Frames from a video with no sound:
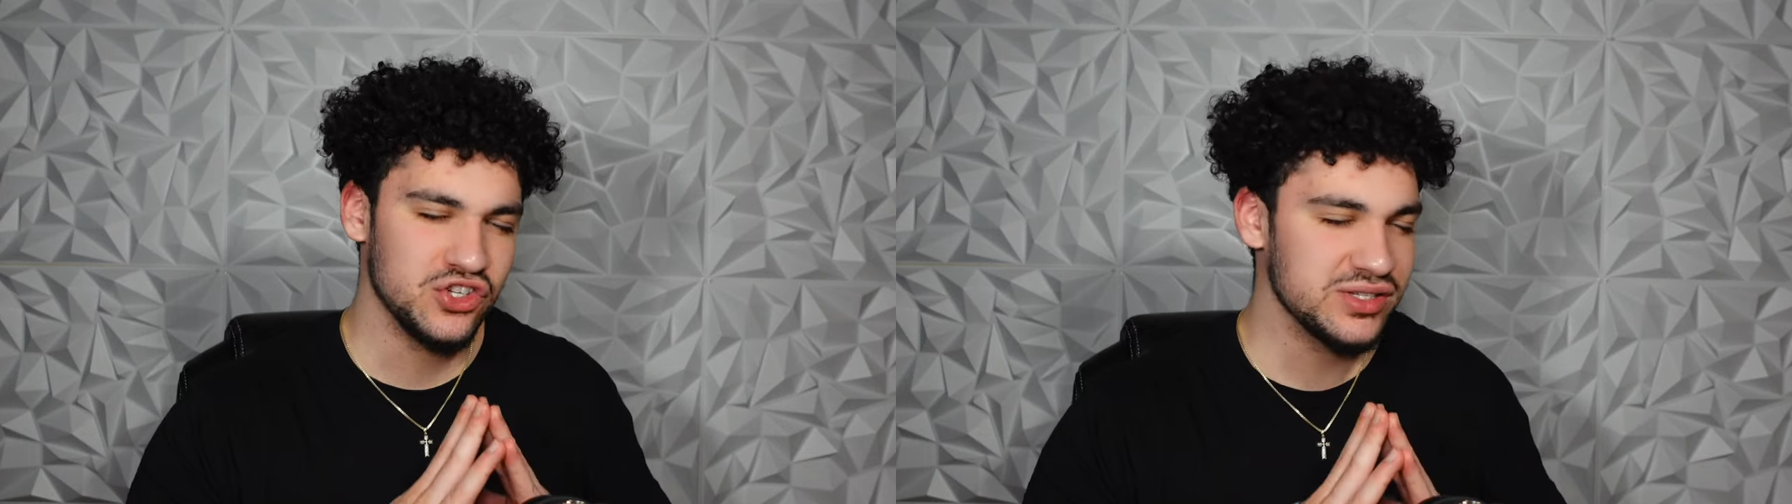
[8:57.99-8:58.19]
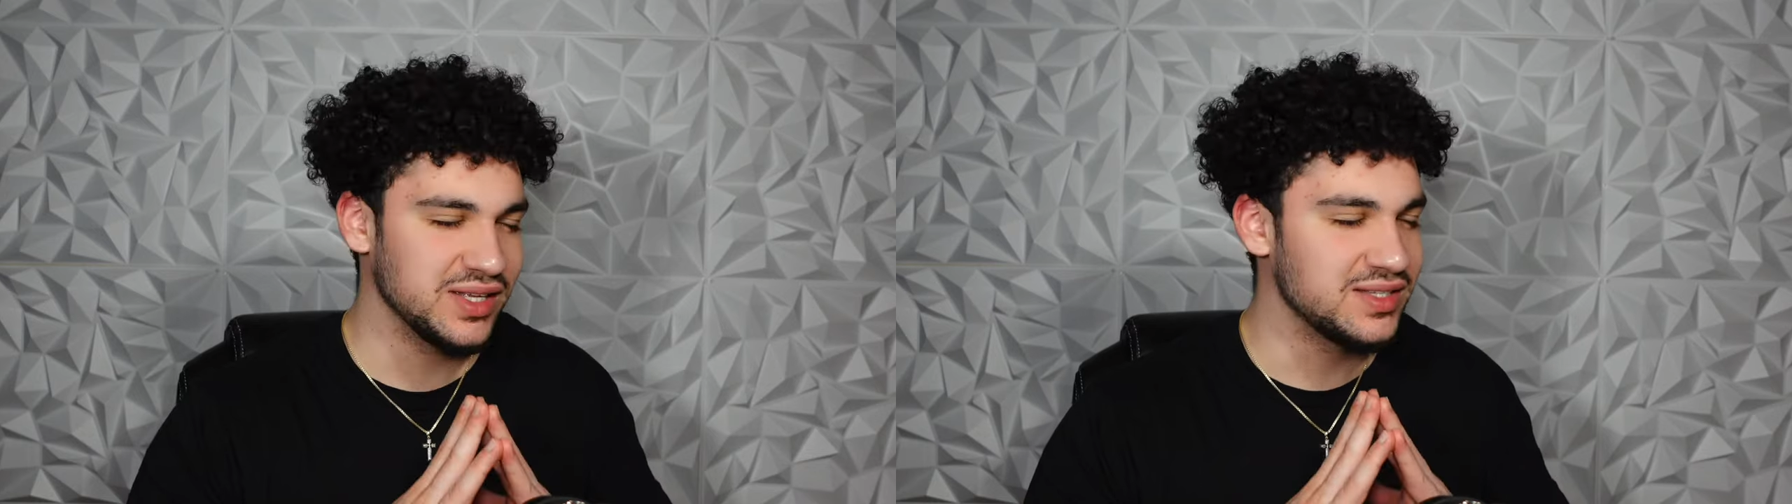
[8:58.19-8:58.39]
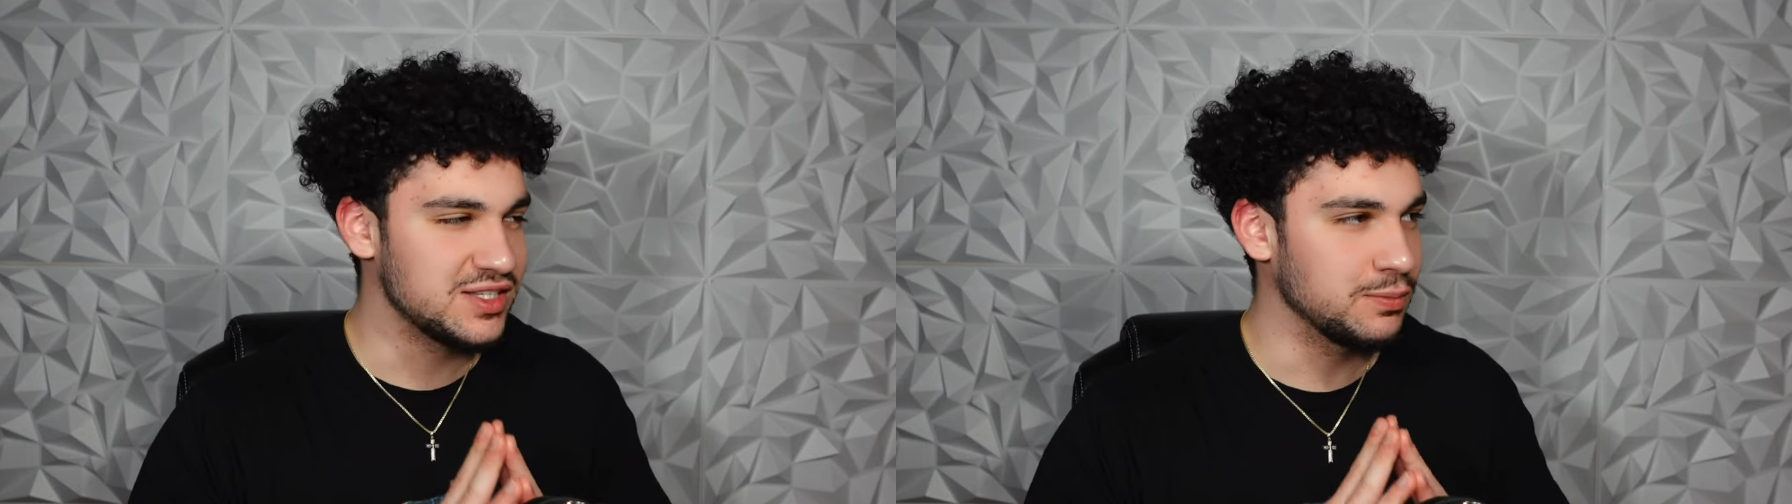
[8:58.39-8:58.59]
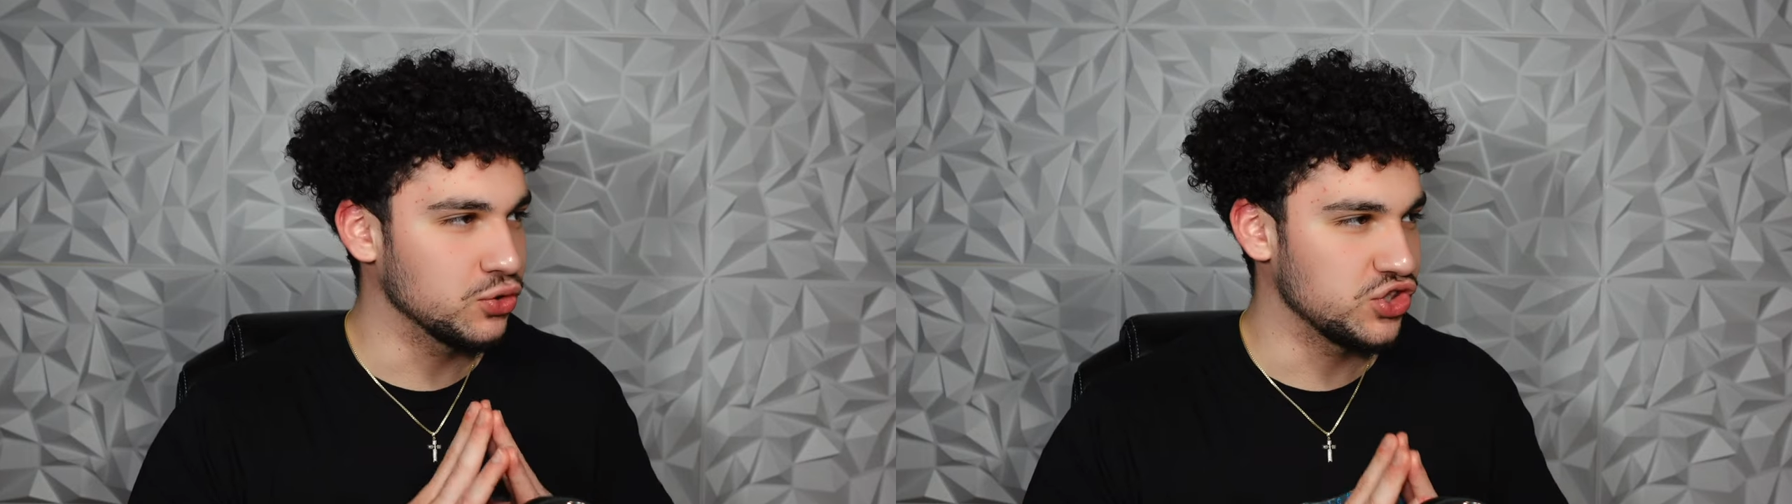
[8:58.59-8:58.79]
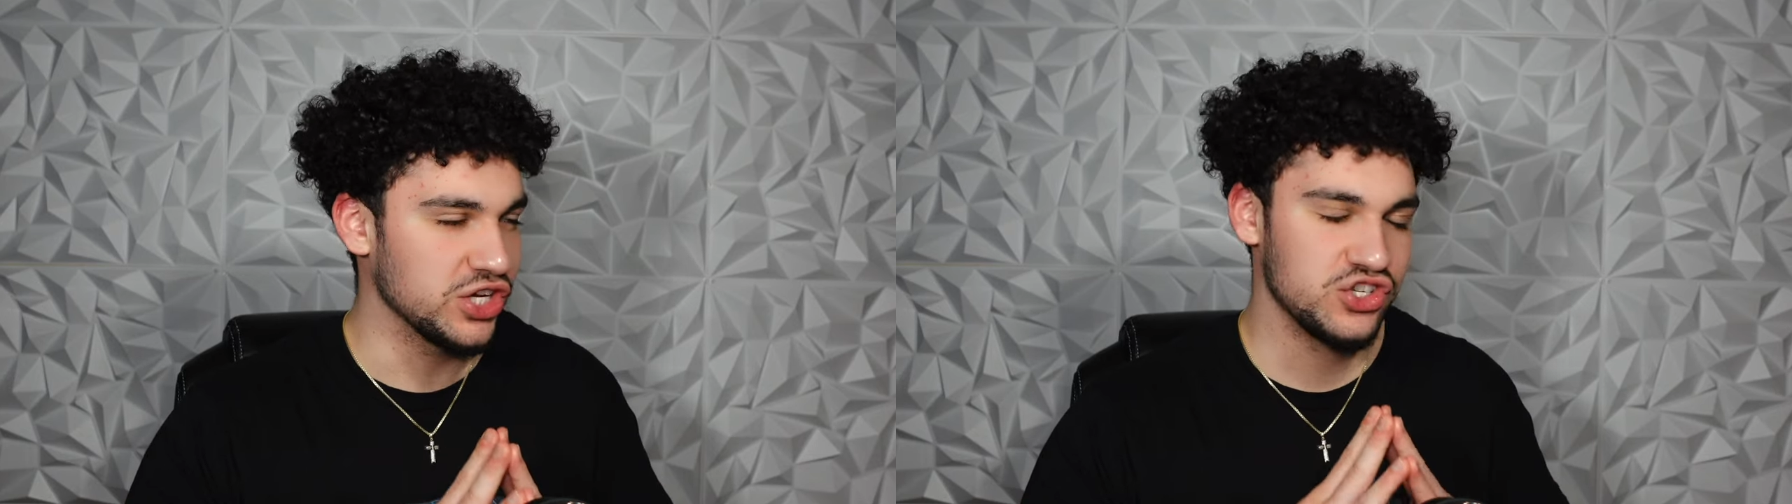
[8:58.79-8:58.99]
Just that
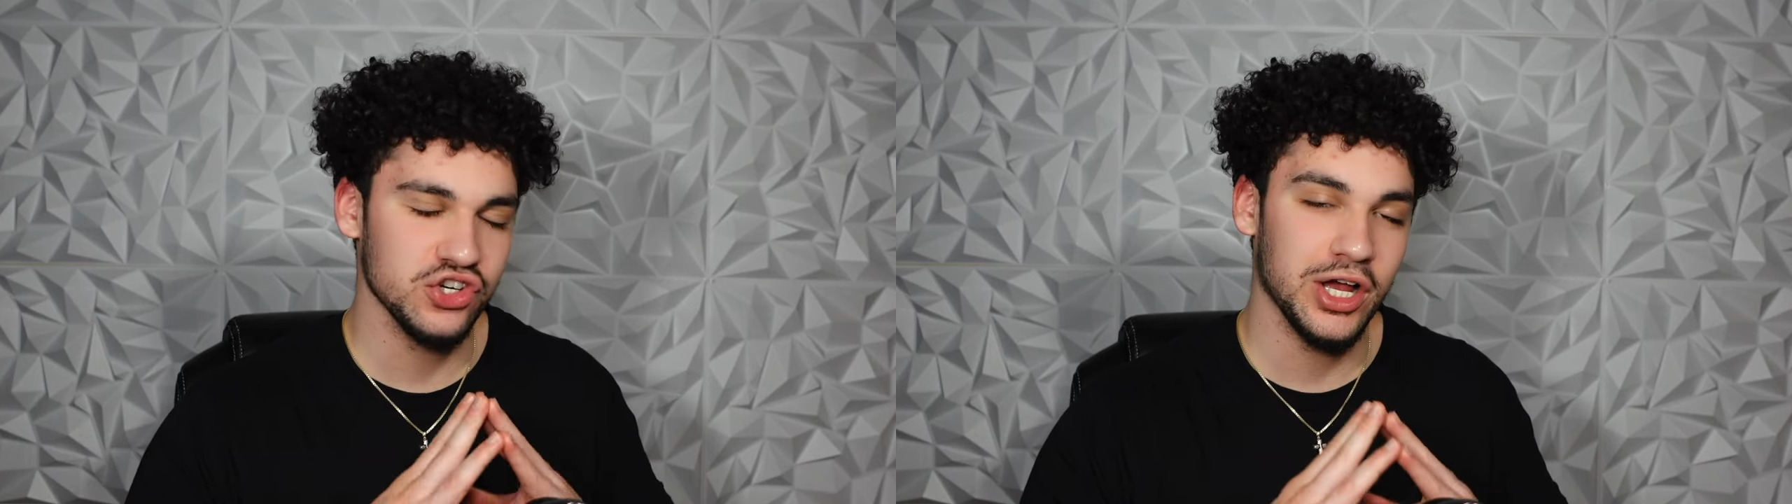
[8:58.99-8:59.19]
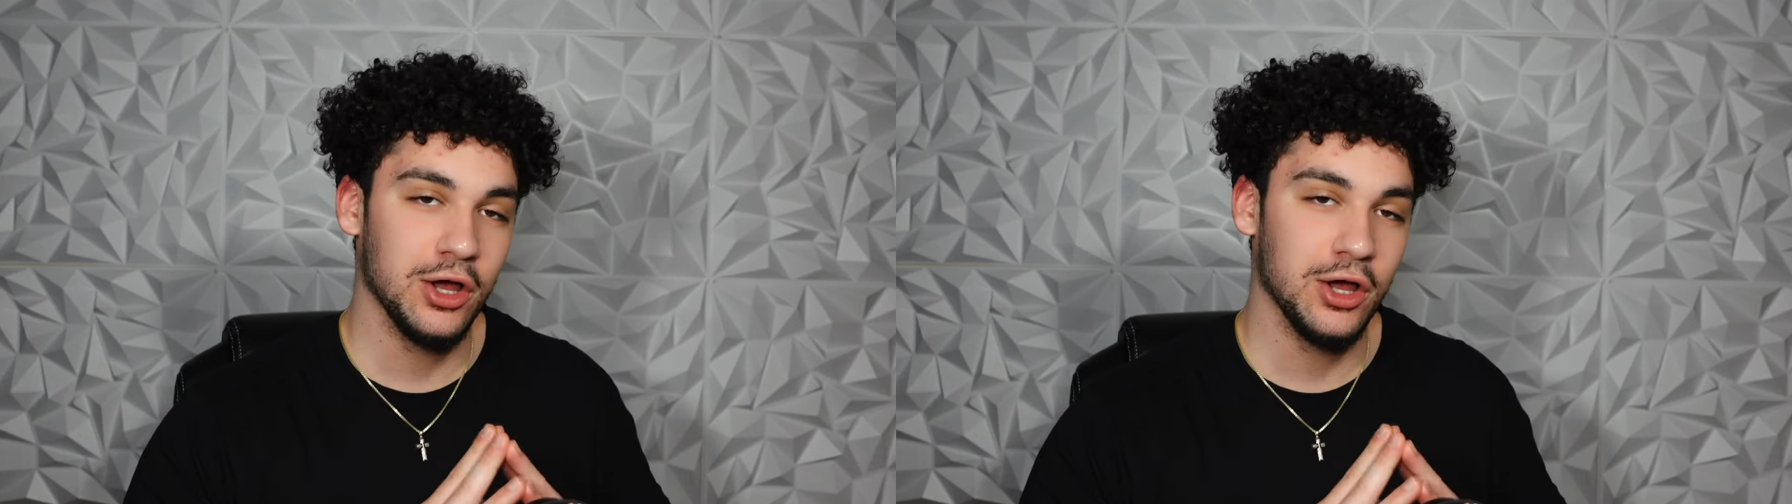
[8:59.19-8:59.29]
simple gesture